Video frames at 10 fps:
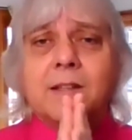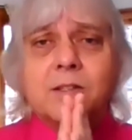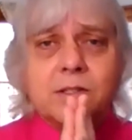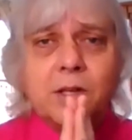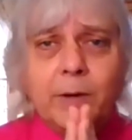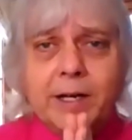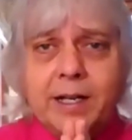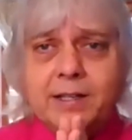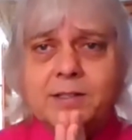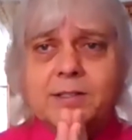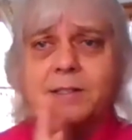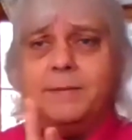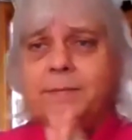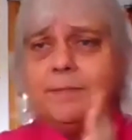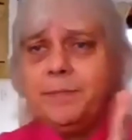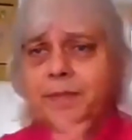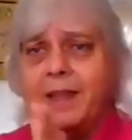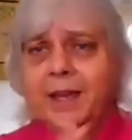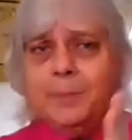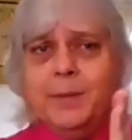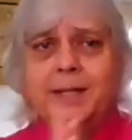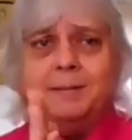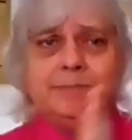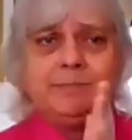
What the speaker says: and so it is. Amen.